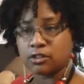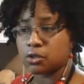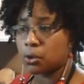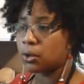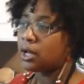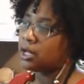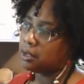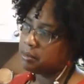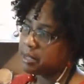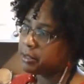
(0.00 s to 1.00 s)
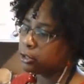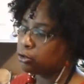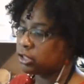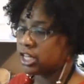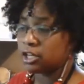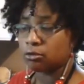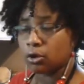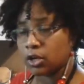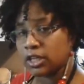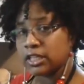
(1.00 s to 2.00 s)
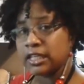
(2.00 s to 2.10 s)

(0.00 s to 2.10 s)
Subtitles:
So maybe a little later on